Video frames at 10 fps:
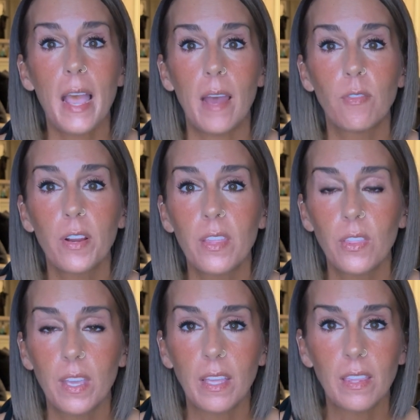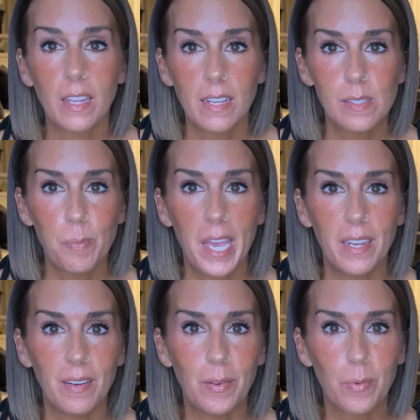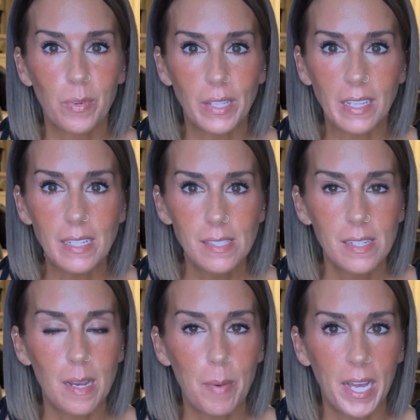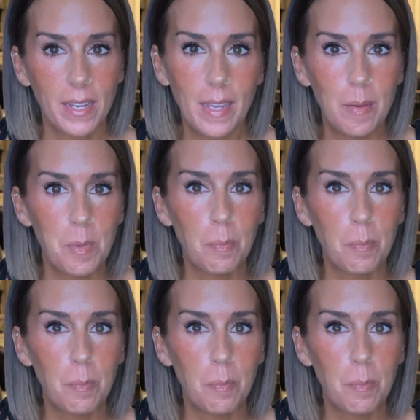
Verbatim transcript: everything that has been released about him